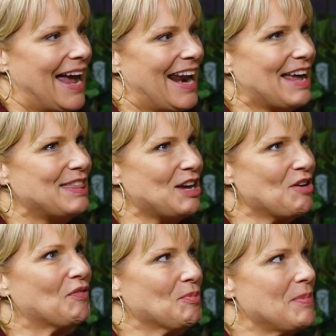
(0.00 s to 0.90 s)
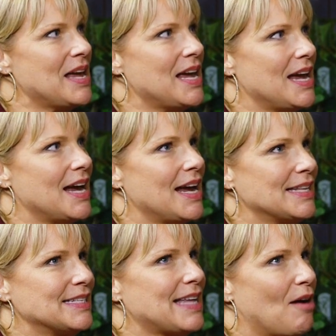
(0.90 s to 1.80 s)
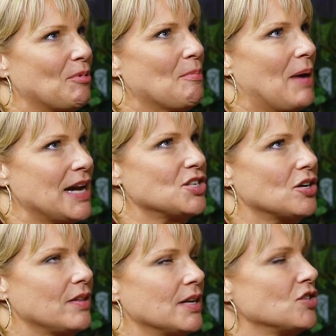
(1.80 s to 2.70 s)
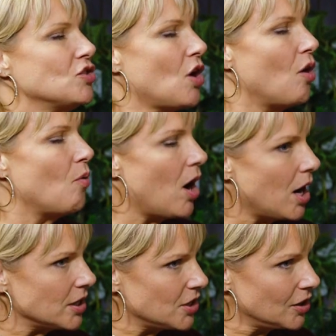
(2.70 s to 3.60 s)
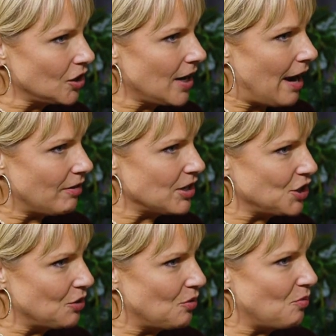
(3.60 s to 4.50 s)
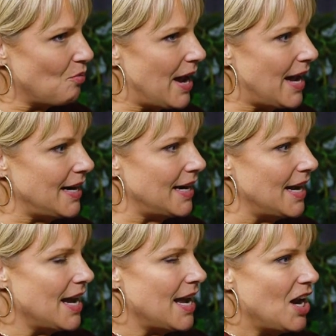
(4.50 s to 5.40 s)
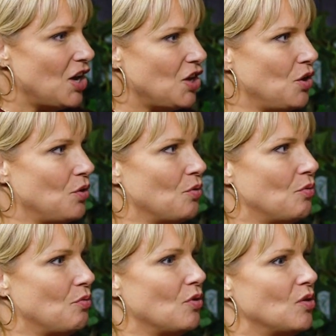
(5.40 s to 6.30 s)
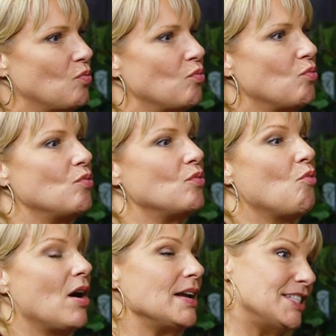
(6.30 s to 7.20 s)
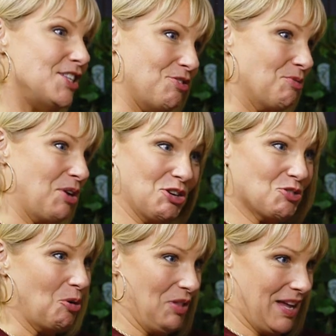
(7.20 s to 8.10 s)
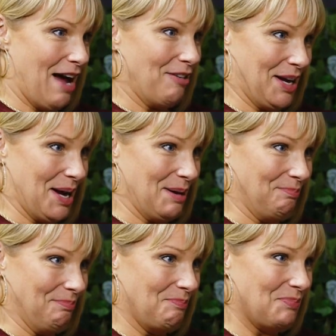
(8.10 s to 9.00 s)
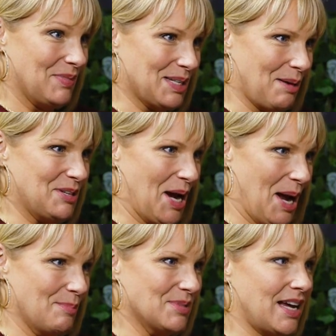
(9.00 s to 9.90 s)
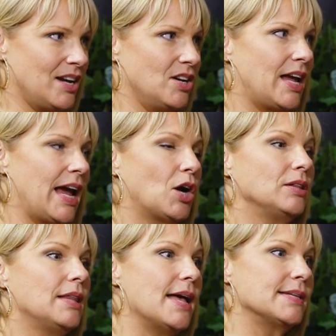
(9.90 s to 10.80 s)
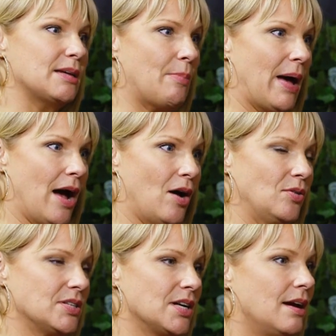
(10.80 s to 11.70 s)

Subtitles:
And I think for me, it's that reminder that's so hard to learn how to do when you want to control the outcome sometimes and care less about